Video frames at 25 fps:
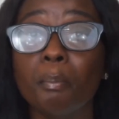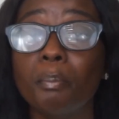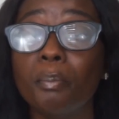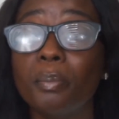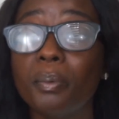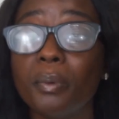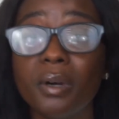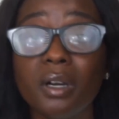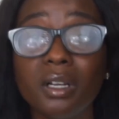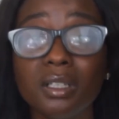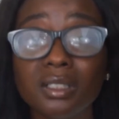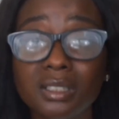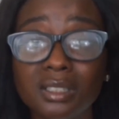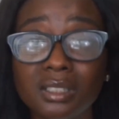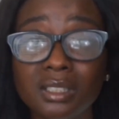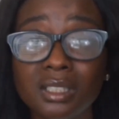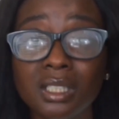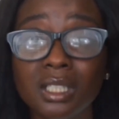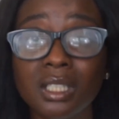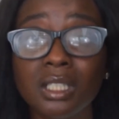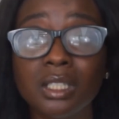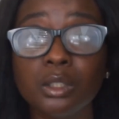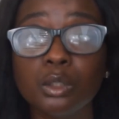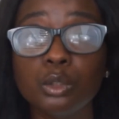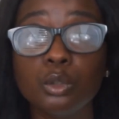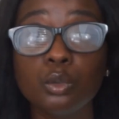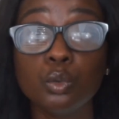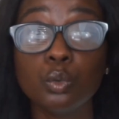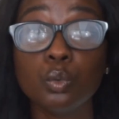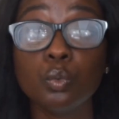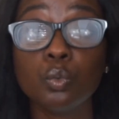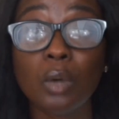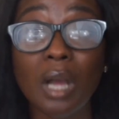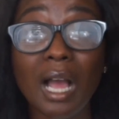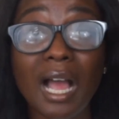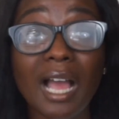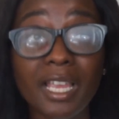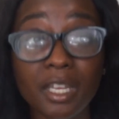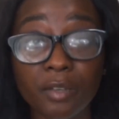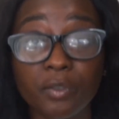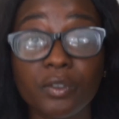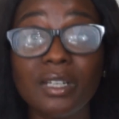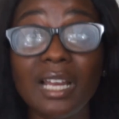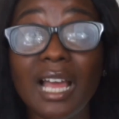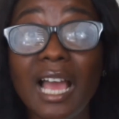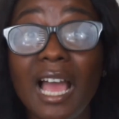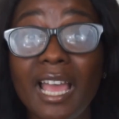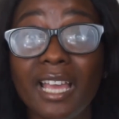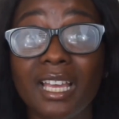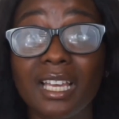But even
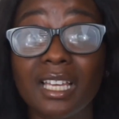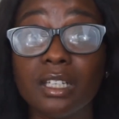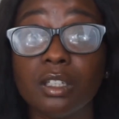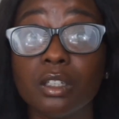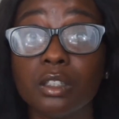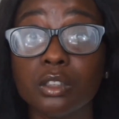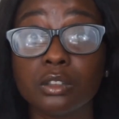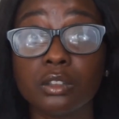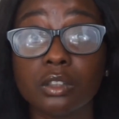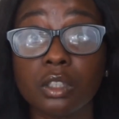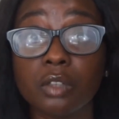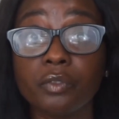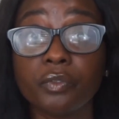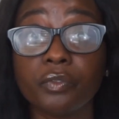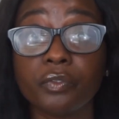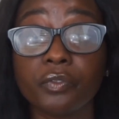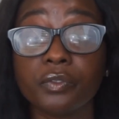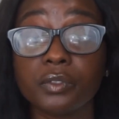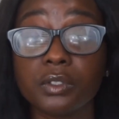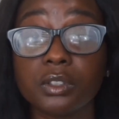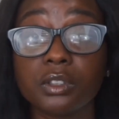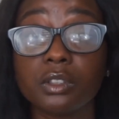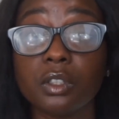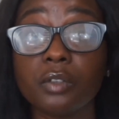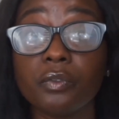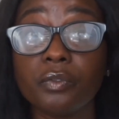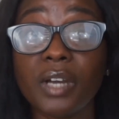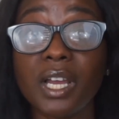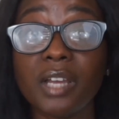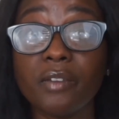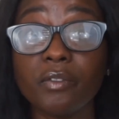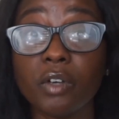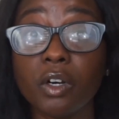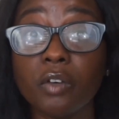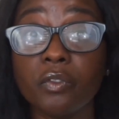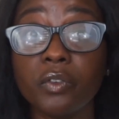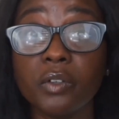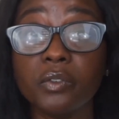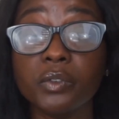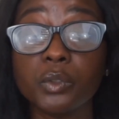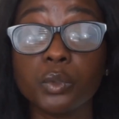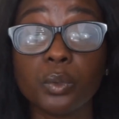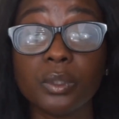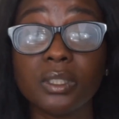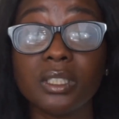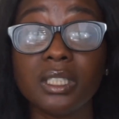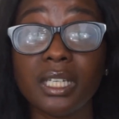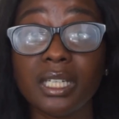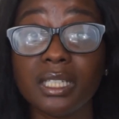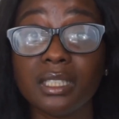I cannot survive off of
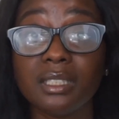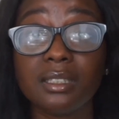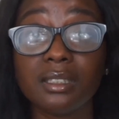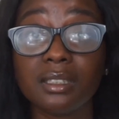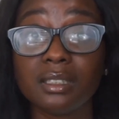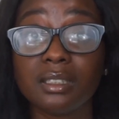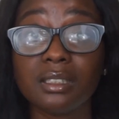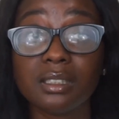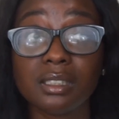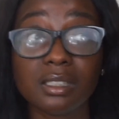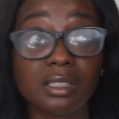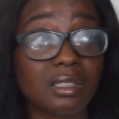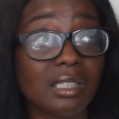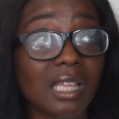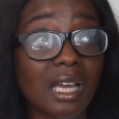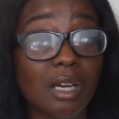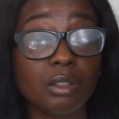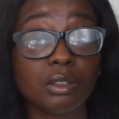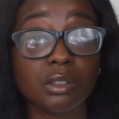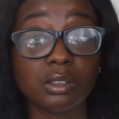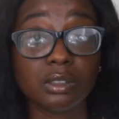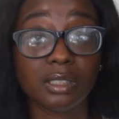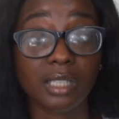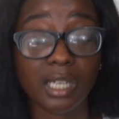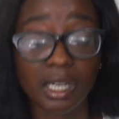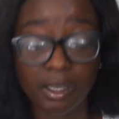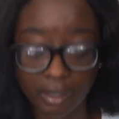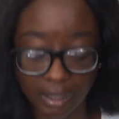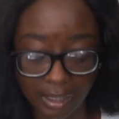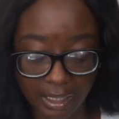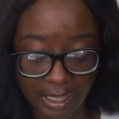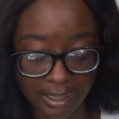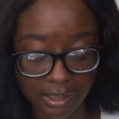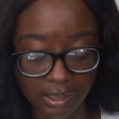28,000 naira.